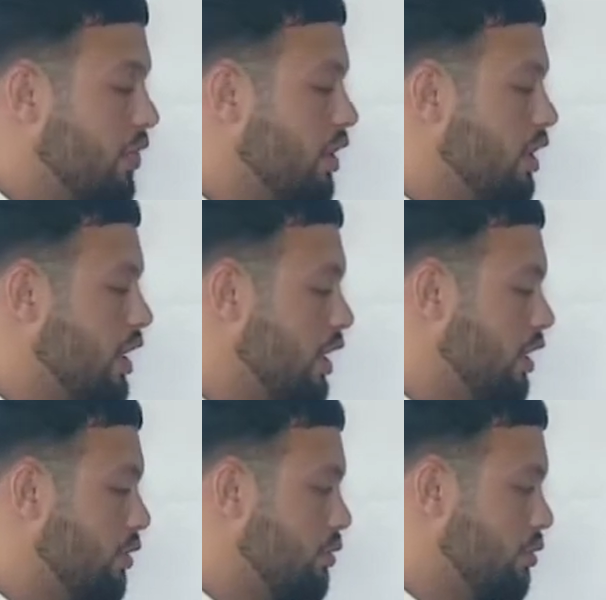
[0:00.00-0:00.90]

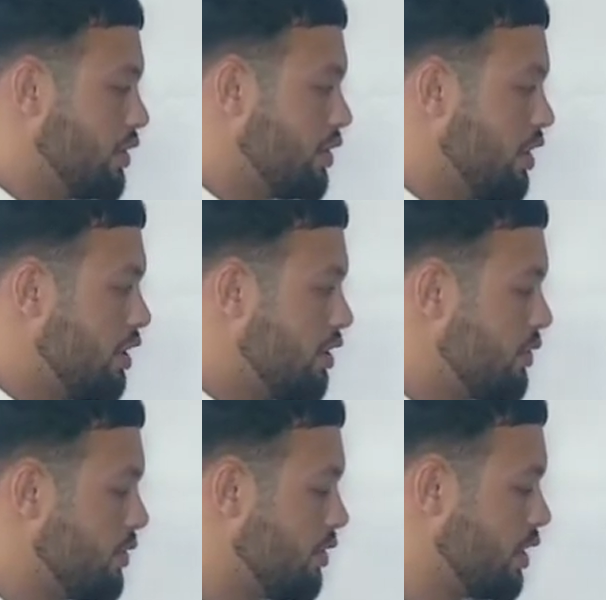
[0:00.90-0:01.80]
Now, 20
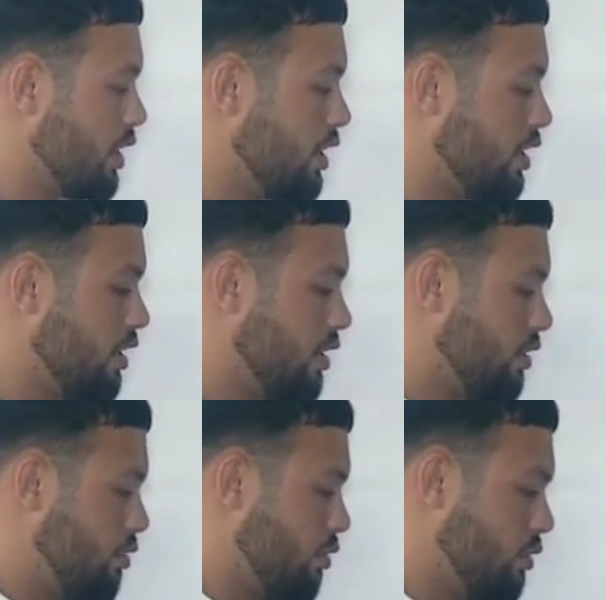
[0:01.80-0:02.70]
years
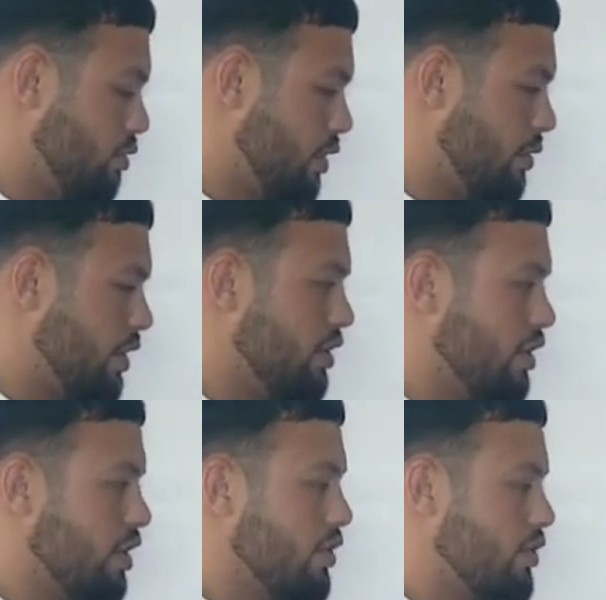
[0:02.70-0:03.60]
or 21
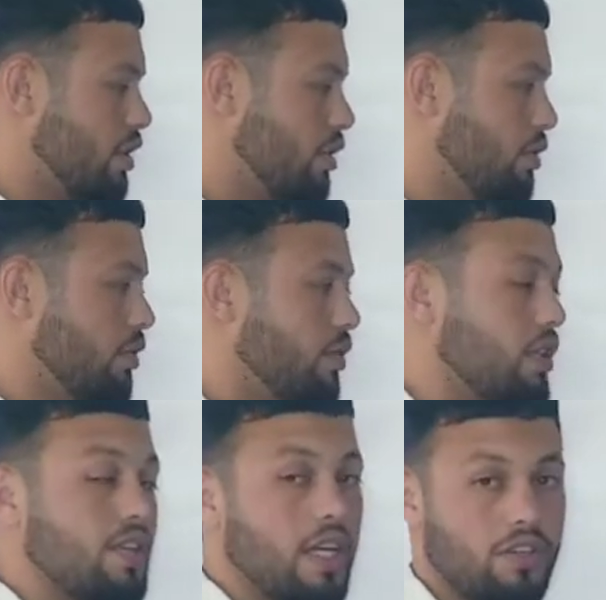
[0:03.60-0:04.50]
years ago,
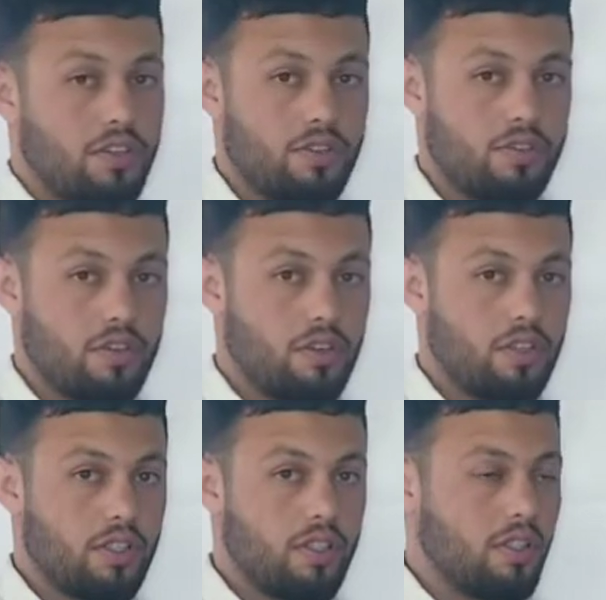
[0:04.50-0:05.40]
this action started.
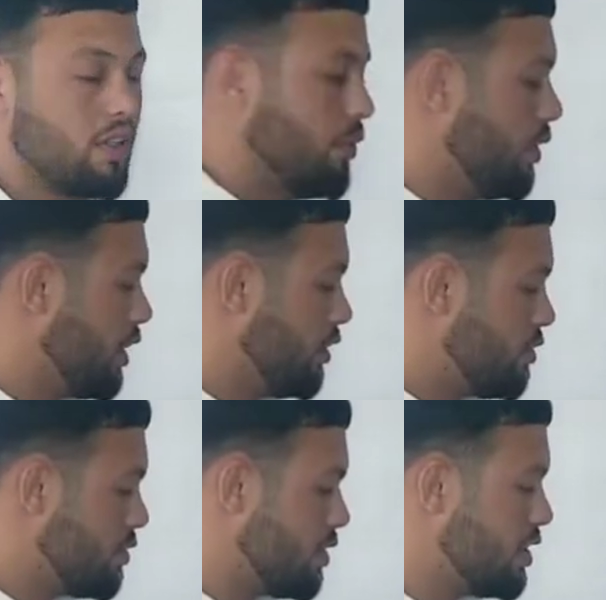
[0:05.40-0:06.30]
We can
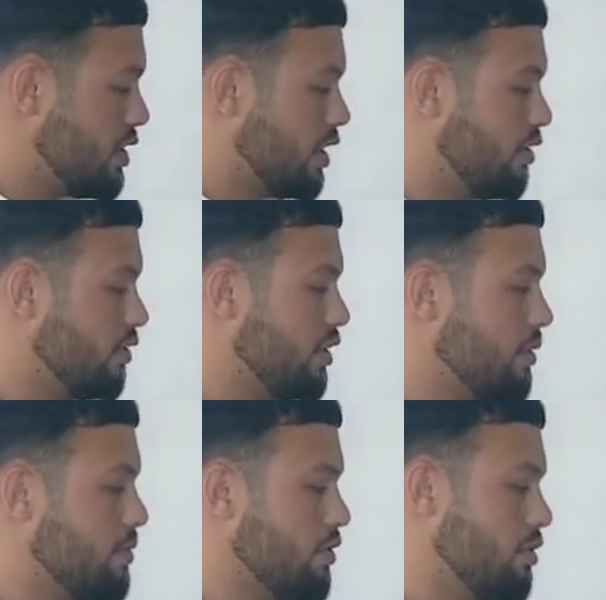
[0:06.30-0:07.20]
use these
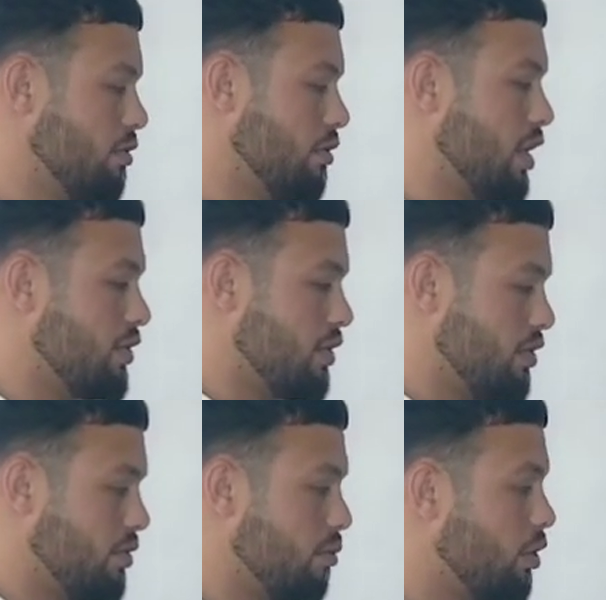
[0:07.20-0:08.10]
adverbs too, like
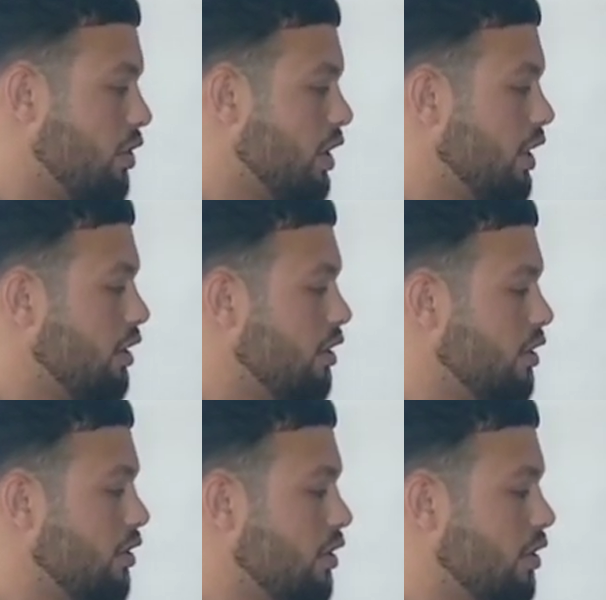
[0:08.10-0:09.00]
since morning,
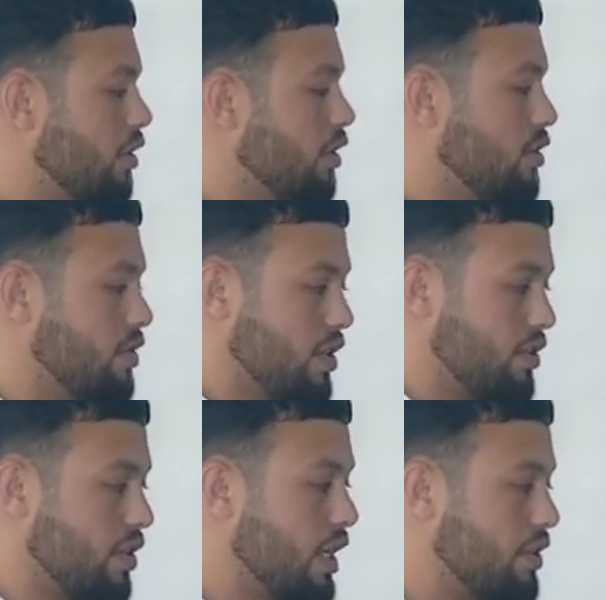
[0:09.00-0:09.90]

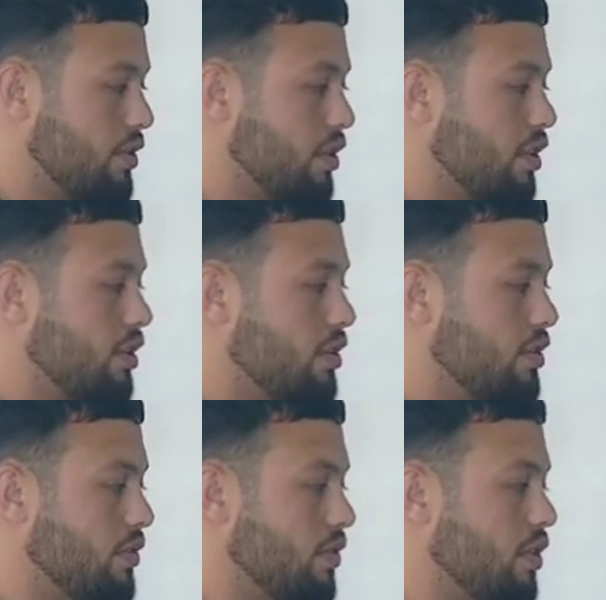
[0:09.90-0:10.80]
since last year,
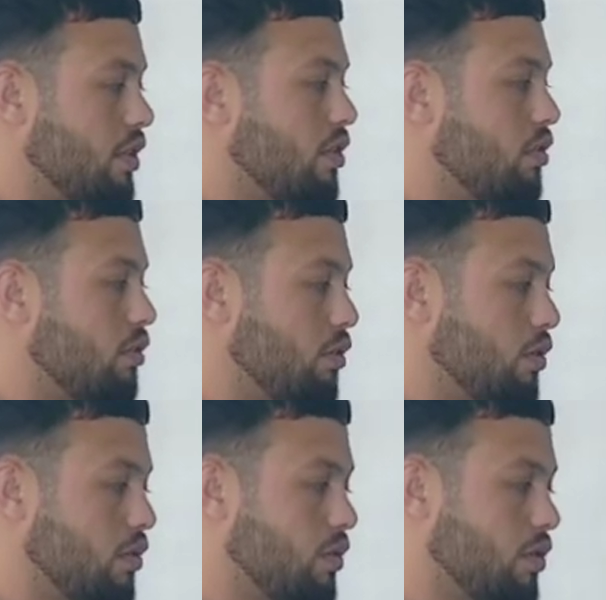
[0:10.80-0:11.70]
or
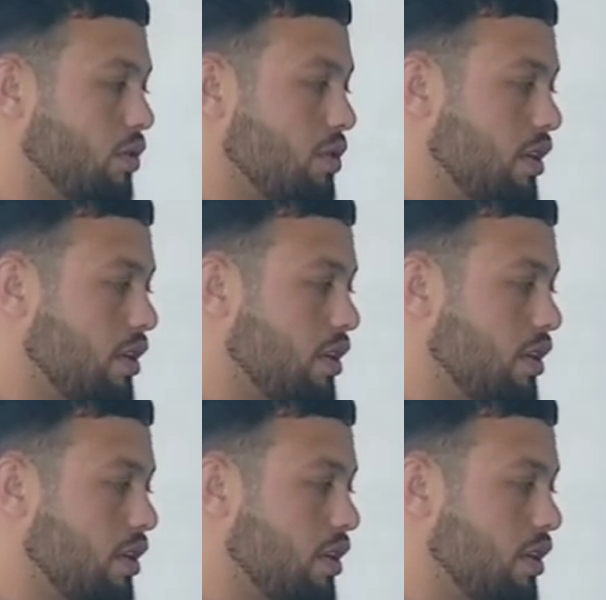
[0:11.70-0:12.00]
for